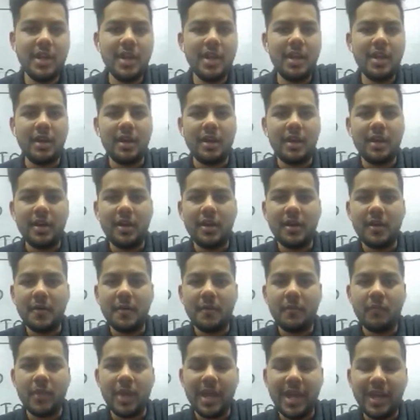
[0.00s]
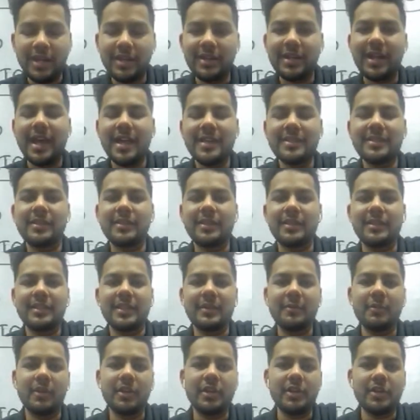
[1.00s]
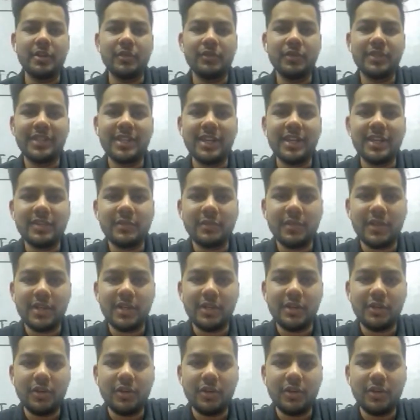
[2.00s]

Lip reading: And it has the similar use case wherein